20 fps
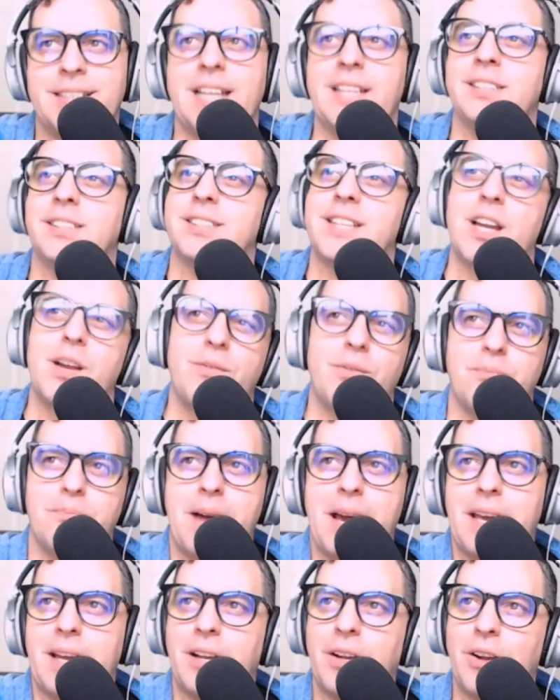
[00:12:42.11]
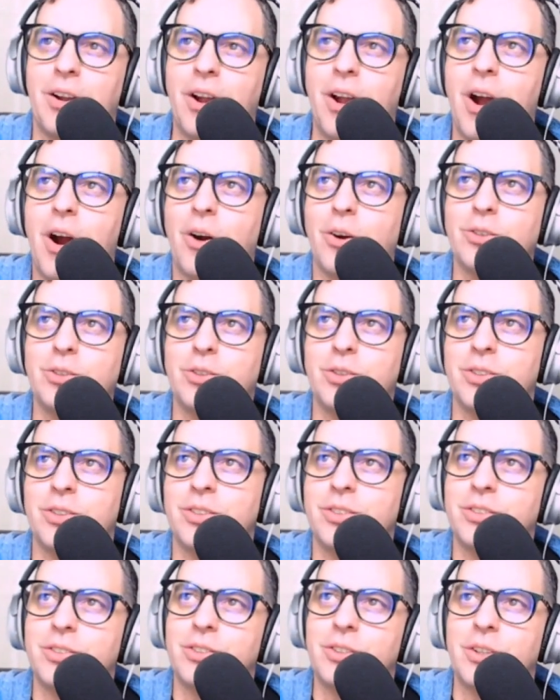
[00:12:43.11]
That is kind of my go to
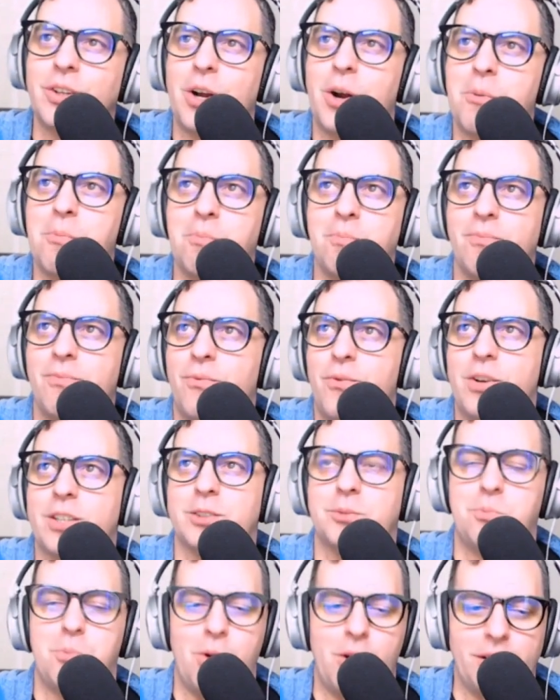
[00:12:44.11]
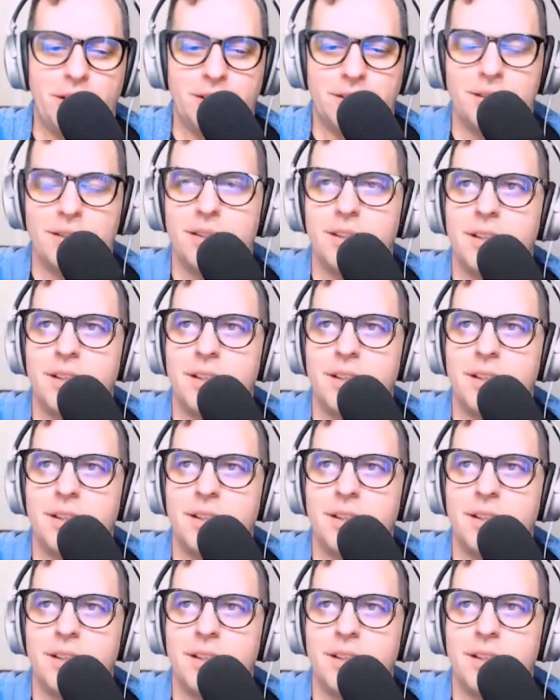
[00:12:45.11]
to go first point